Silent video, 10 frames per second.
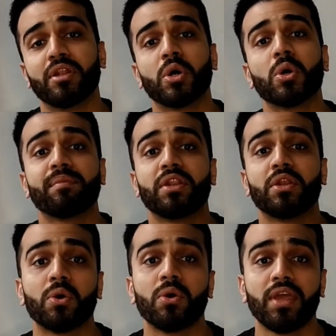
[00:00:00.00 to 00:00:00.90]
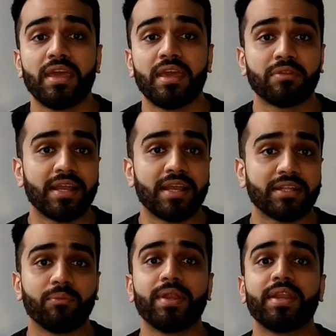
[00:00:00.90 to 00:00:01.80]
Let me know if you liked the
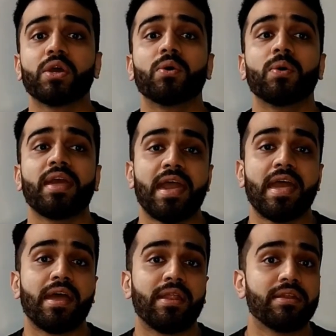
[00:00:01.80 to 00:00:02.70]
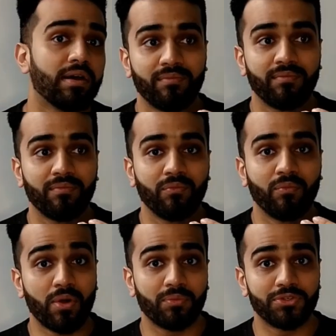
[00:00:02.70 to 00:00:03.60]
video and
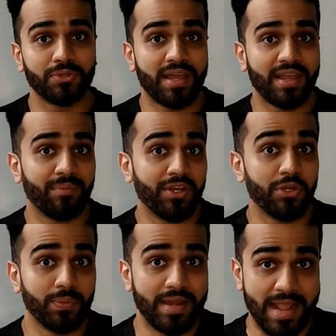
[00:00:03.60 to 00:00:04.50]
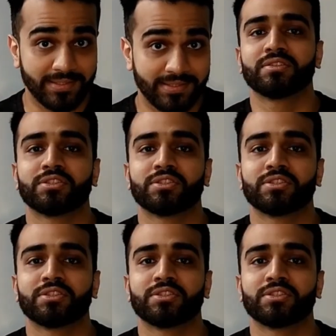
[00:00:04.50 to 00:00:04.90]
what would you like me to do next.